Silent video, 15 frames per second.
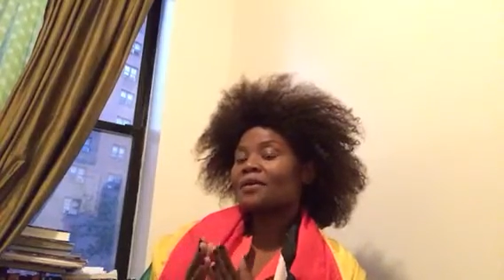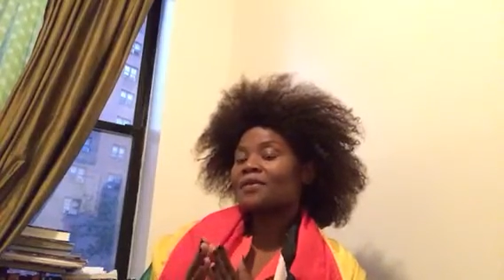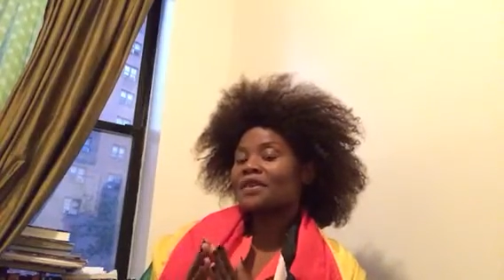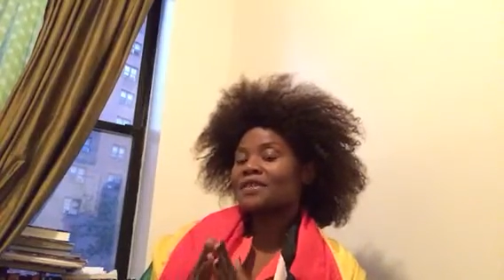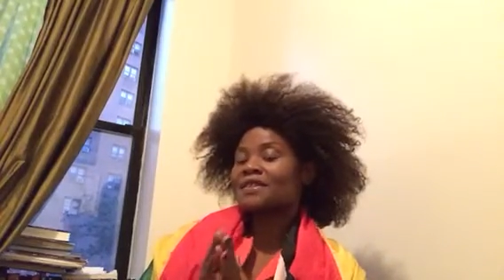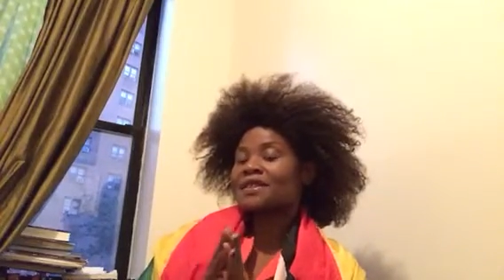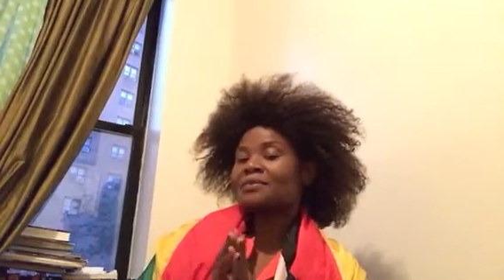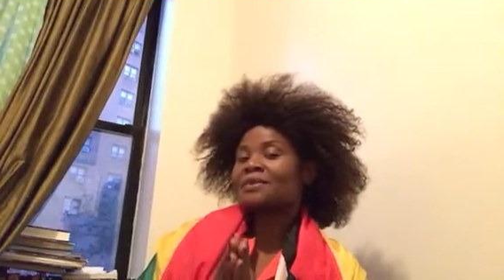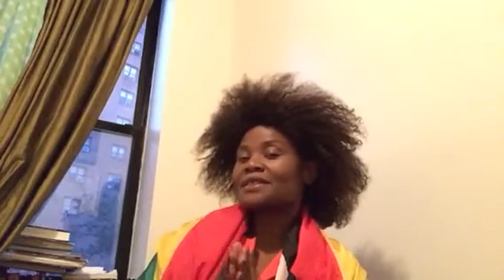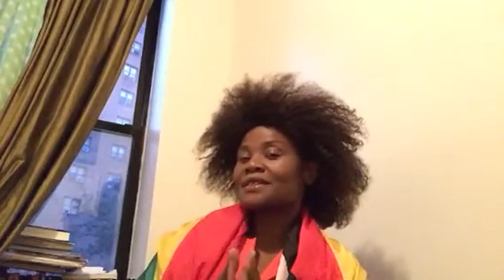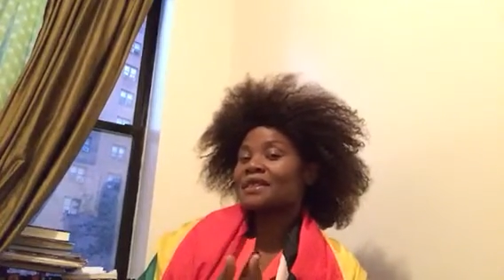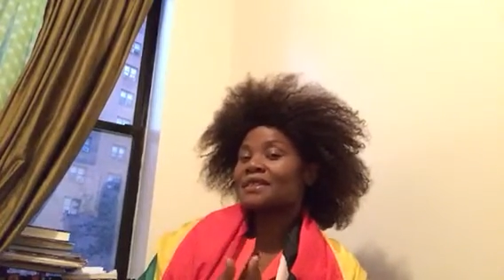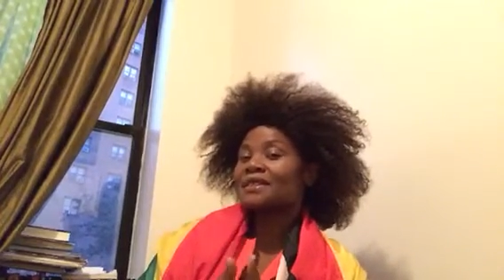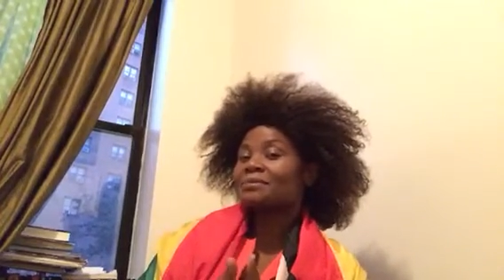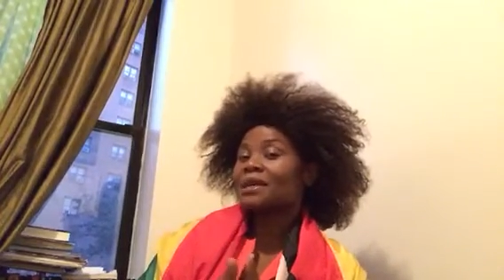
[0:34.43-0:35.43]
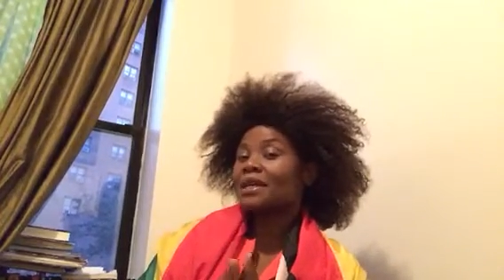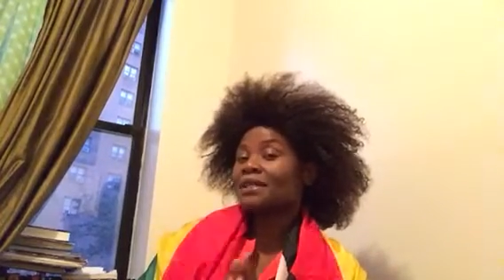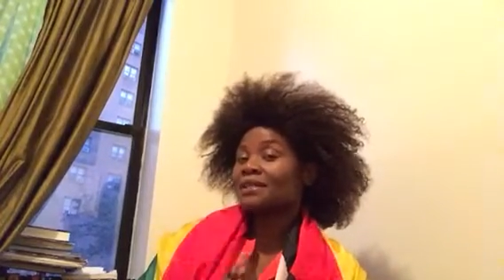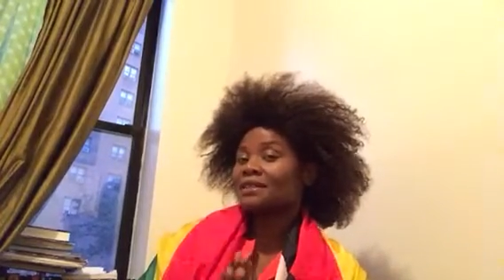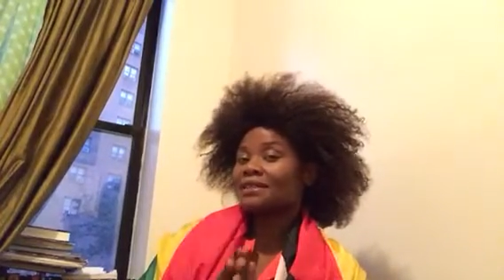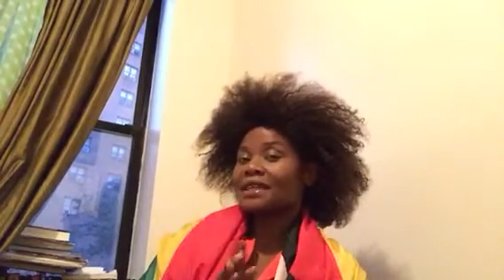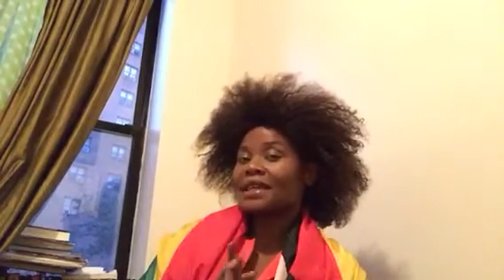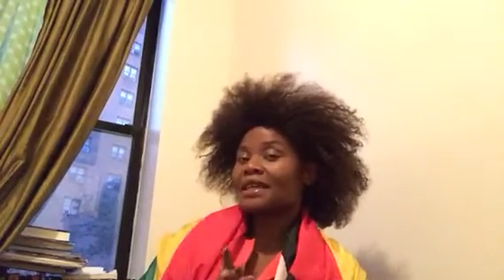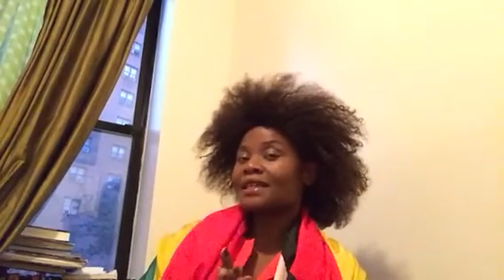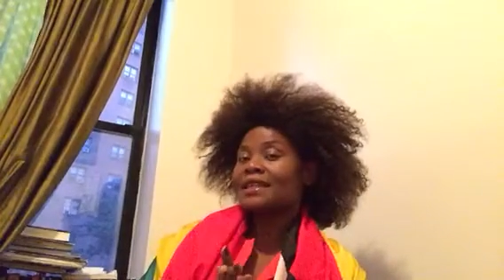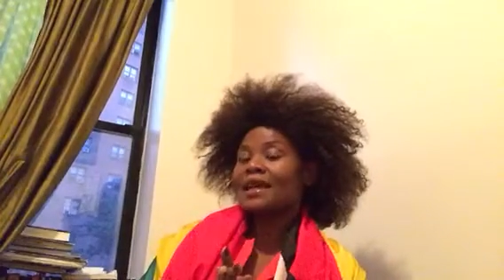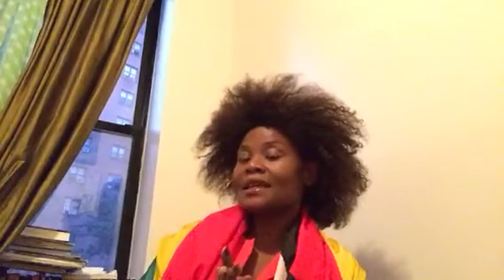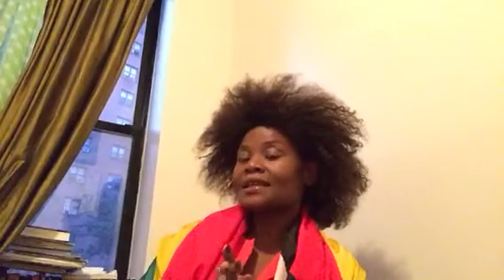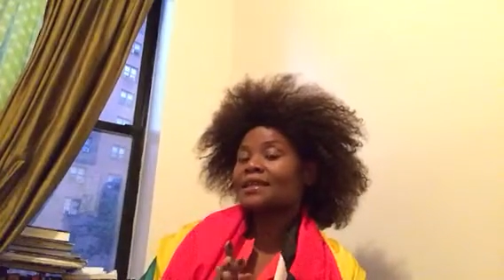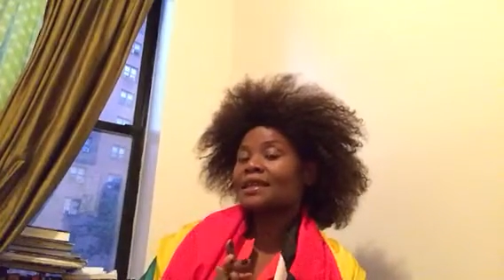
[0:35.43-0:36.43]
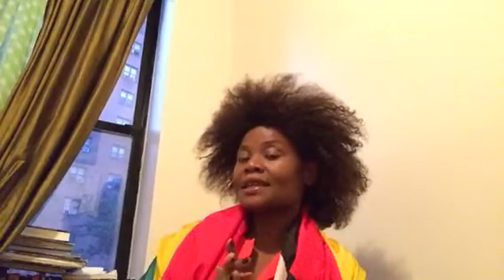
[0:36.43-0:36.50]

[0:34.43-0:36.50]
the same sentiment, saying that